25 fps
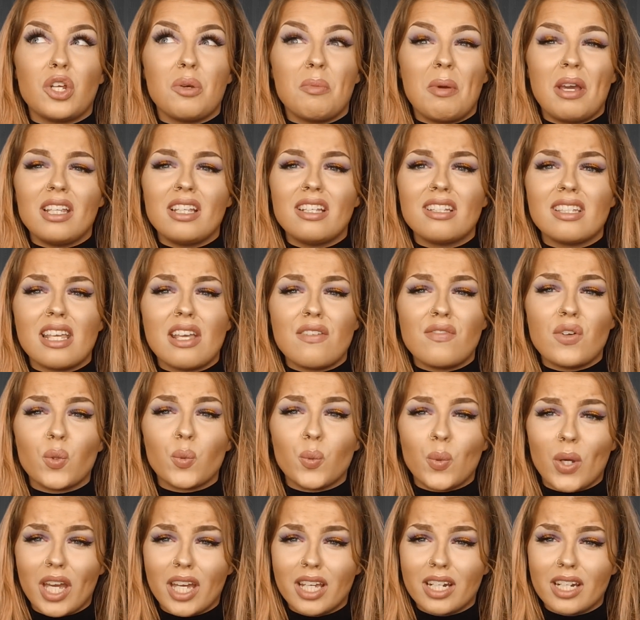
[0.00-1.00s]
to make this
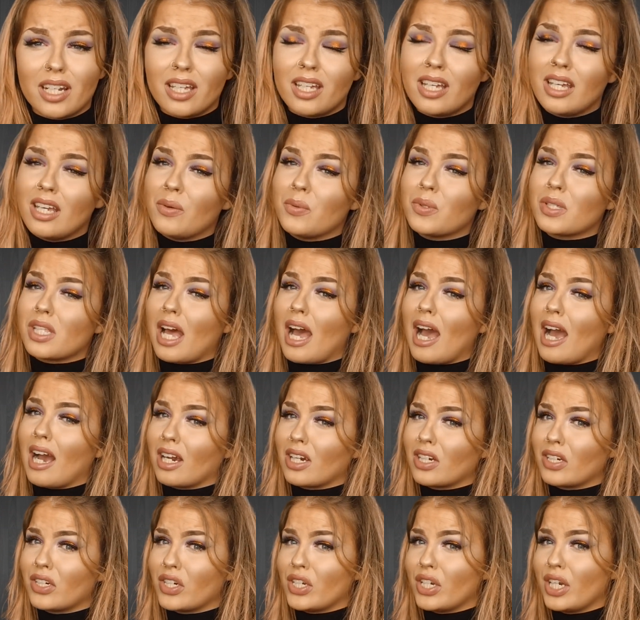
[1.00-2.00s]
even weirder, he was
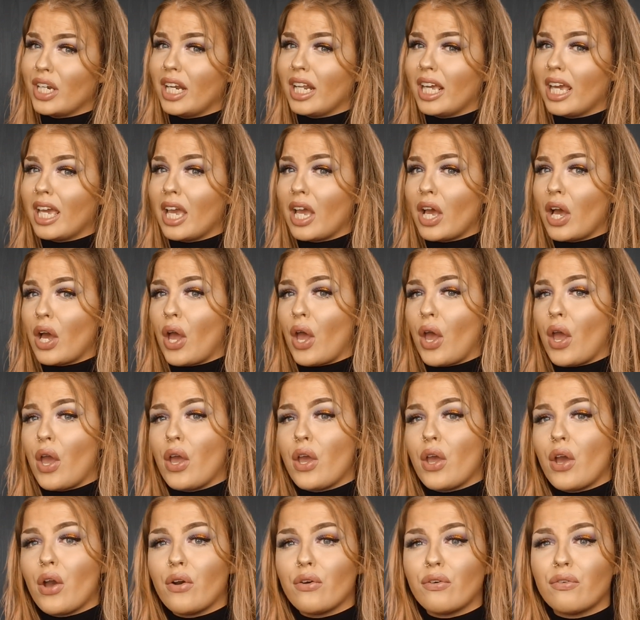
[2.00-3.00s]
actually
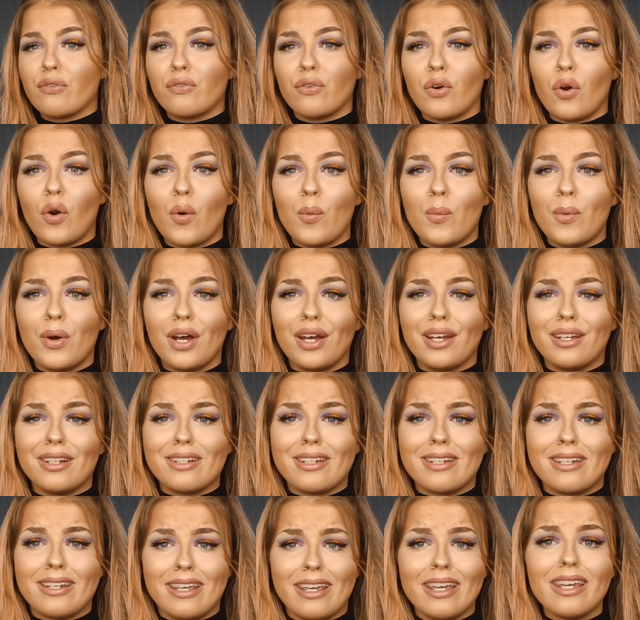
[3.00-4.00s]
a former
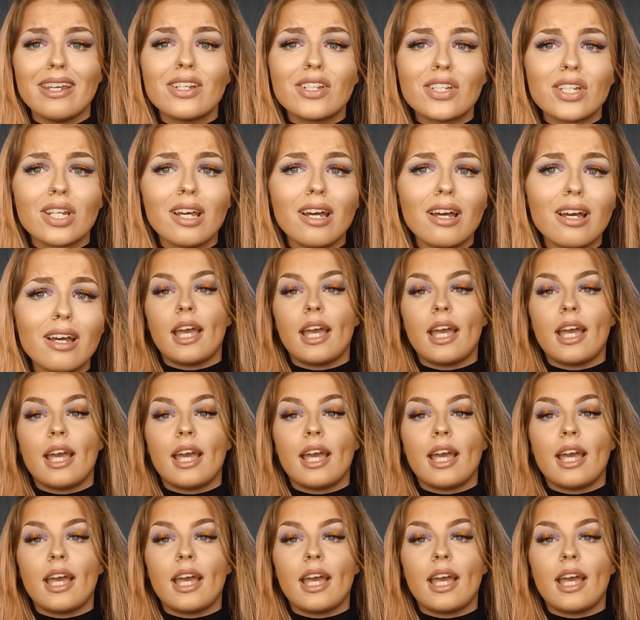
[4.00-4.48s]
teacher.